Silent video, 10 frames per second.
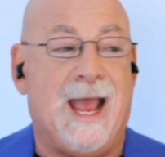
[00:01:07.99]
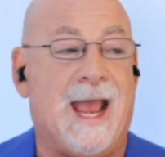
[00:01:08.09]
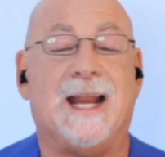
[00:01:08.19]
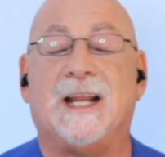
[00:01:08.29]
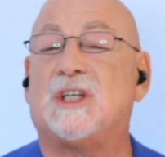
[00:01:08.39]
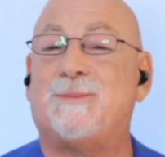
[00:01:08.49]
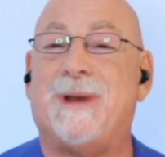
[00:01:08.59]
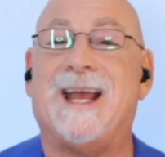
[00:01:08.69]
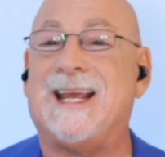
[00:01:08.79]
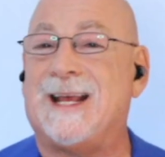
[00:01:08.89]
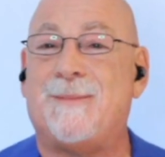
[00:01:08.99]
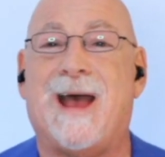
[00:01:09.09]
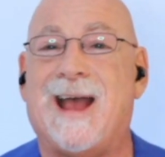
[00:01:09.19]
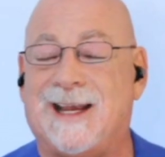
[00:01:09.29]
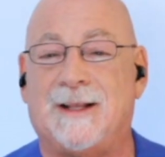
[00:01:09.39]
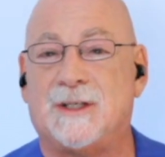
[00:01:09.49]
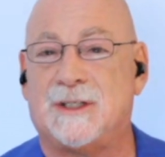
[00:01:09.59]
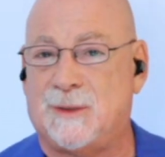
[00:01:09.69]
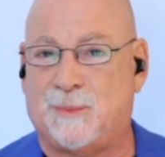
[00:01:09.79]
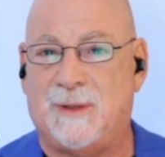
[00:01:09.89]
and expanding and packing the
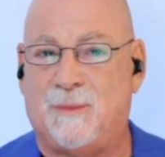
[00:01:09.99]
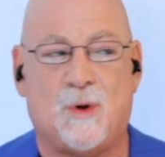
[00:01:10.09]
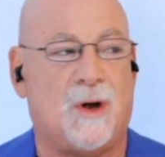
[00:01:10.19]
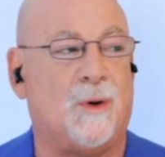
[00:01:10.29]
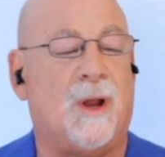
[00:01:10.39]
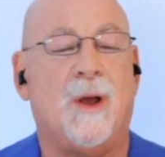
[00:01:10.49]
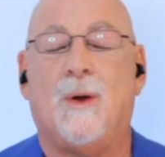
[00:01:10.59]
Supreme Court.